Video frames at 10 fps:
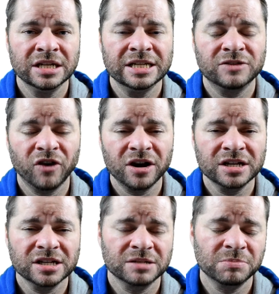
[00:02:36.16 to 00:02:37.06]
he's
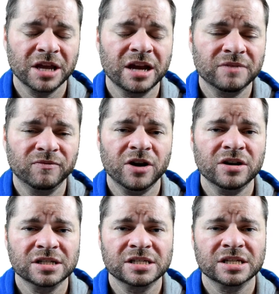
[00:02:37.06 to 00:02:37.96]
been getting
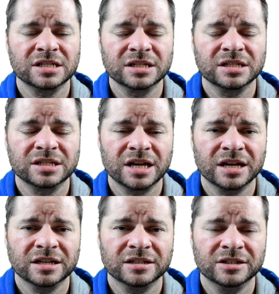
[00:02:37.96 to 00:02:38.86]
very consistent,
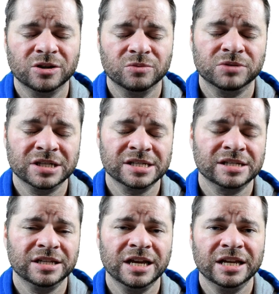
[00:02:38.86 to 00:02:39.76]

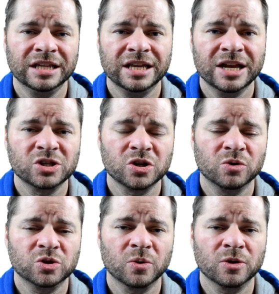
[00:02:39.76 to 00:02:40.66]
consistently getting in the end
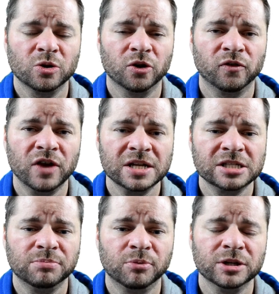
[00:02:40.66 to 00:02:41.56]
zone and scoring you those
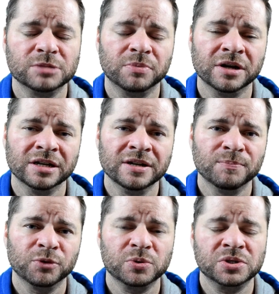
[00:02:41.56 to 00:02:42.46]
fantasy points. But
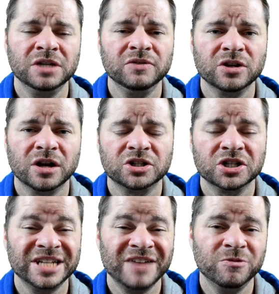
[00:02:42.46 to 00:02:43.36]
the receiving yards
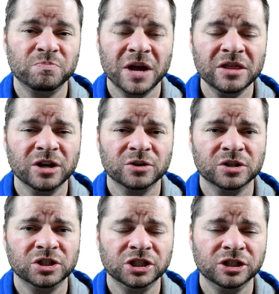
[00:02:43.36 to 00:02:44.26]
just haven't been there
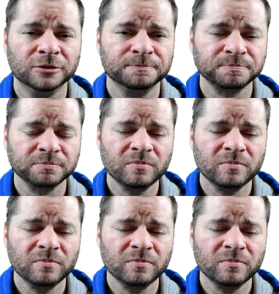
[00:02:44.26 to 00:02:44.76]
this year.